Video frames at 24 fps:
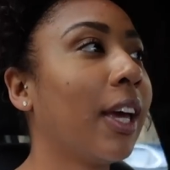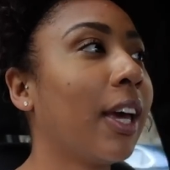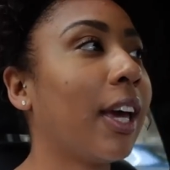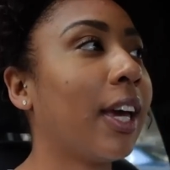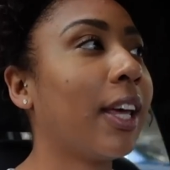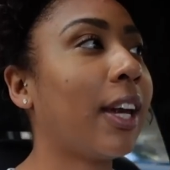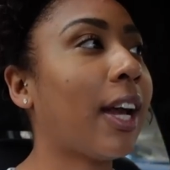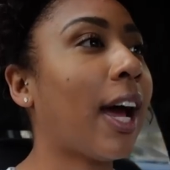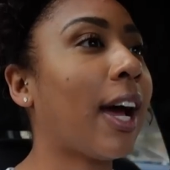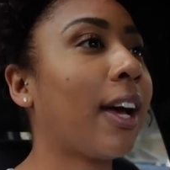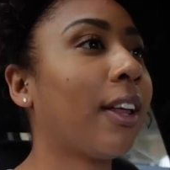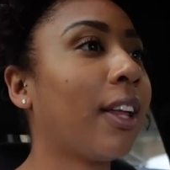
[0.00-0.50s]

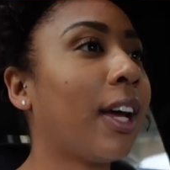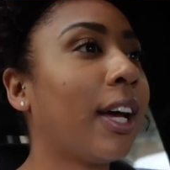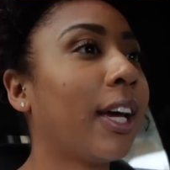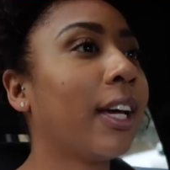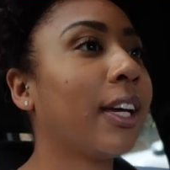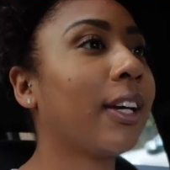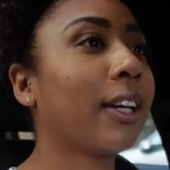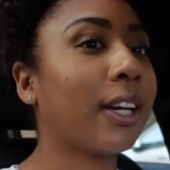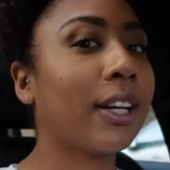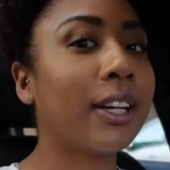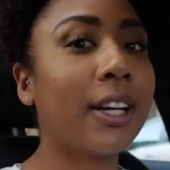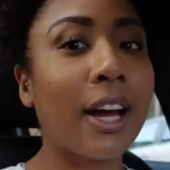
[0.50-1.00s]
and I
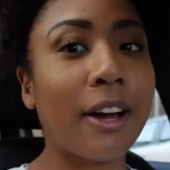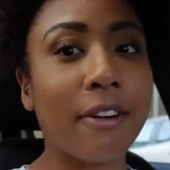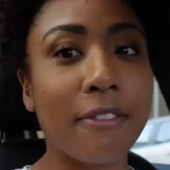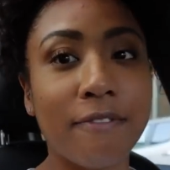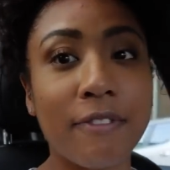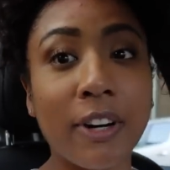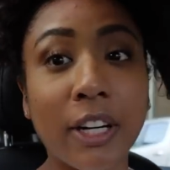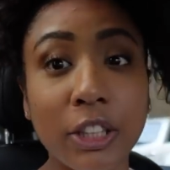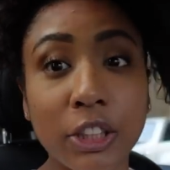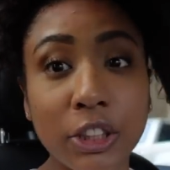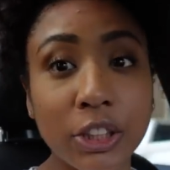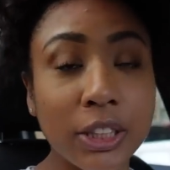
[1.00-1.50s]
like
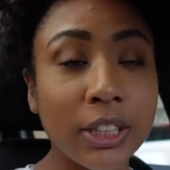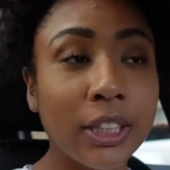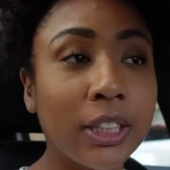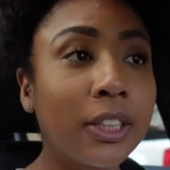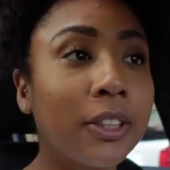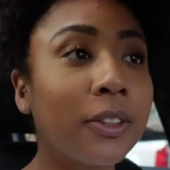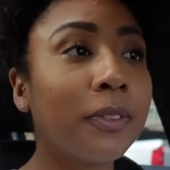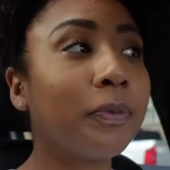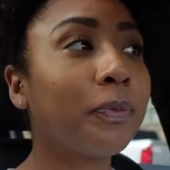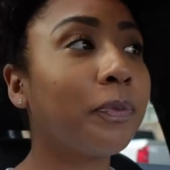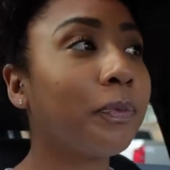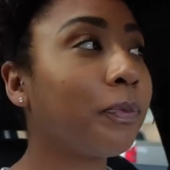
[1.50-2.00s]
cannot
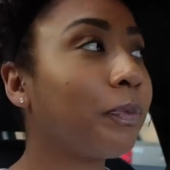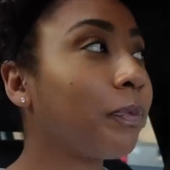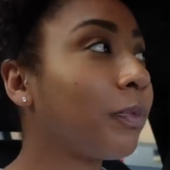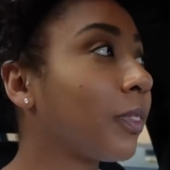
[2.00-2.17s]
function.